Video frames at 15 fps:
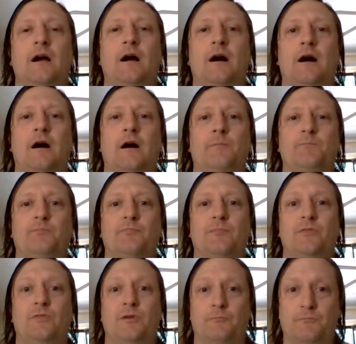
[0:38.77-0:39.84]

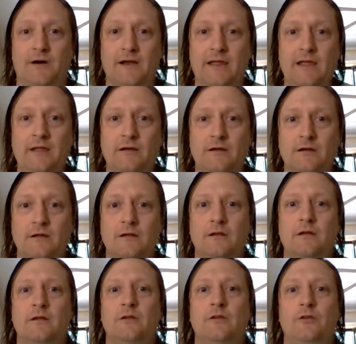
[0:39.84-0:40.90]
The money
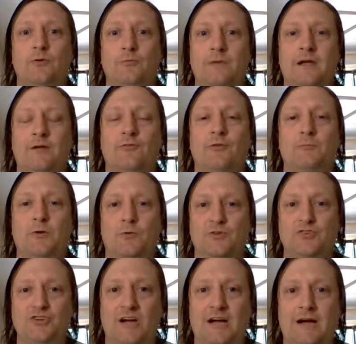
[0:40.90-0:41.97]
you make from your
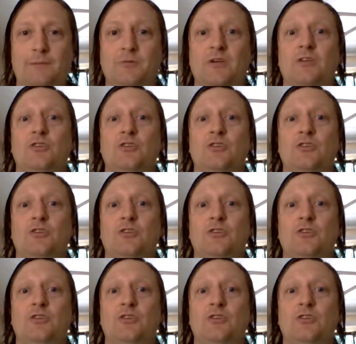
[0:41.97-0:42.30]
job,